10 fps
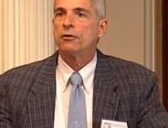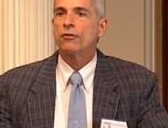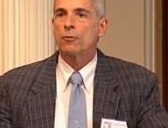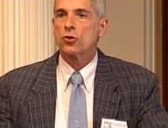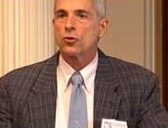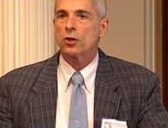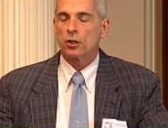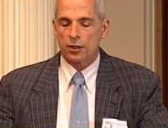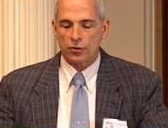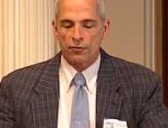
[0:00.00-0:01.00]

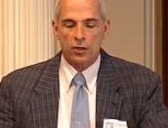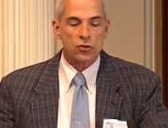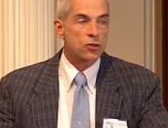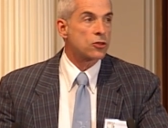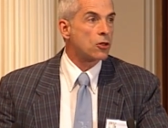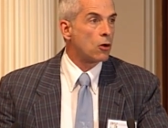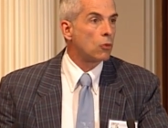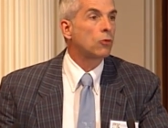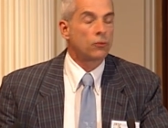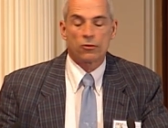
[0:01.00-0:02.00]
pharmaceutical interventions,
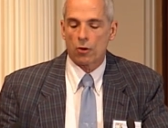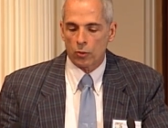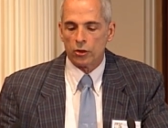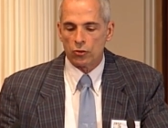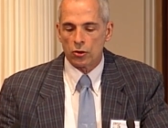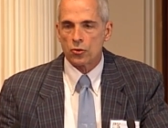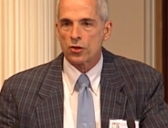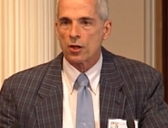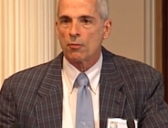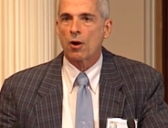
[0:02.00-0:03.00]
though we do use
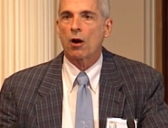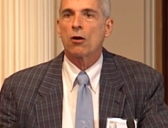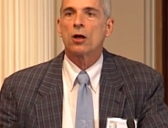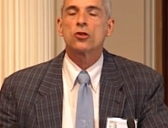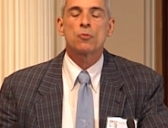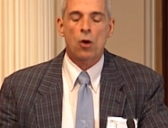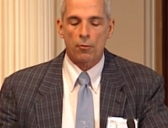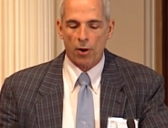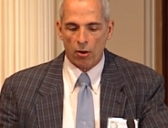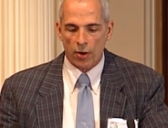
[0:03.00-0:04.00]
them, are a small
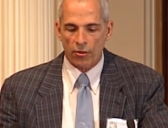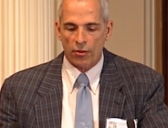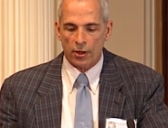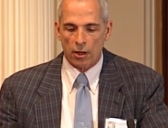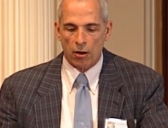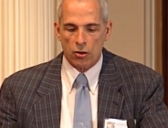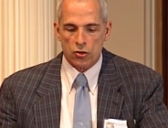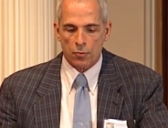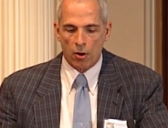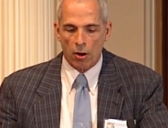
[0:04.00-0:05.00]
part rather than a
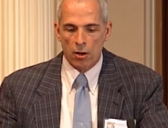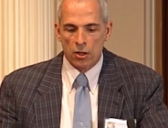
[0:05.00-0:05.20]
large part.